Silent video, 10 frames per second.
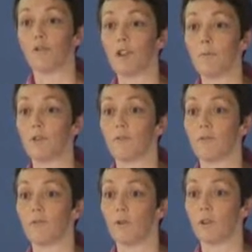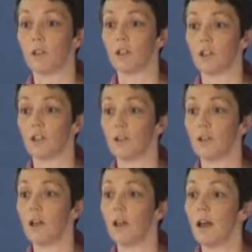treatment of the 4
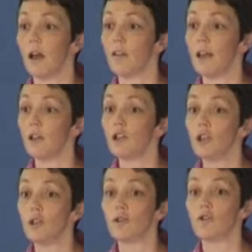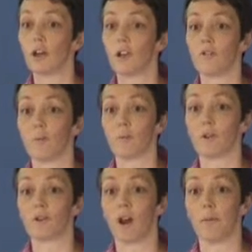conditions and then choose drugs for
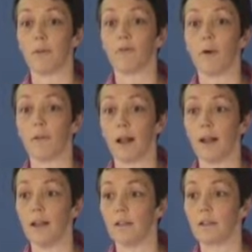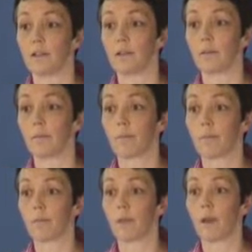prescribing from that list.
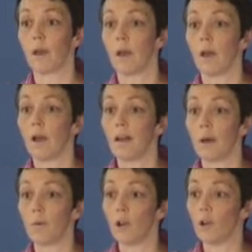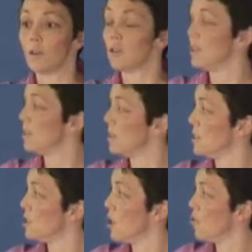Now what you can see is that
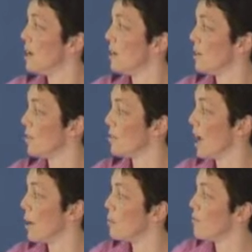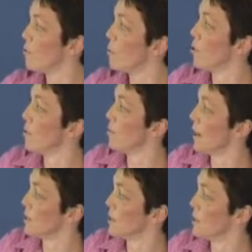it's not really the type of formulary that
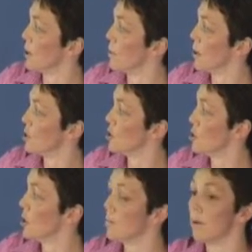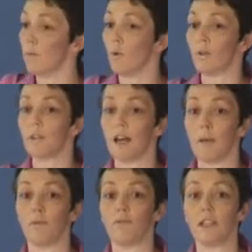matters so much, but more the
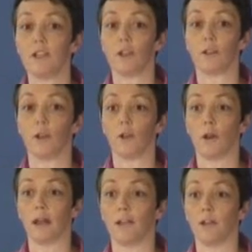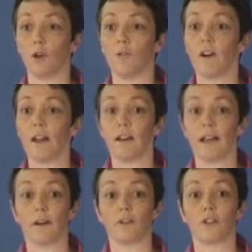type of teaching that you get and your
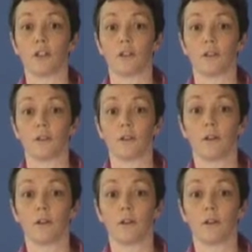finding out skills.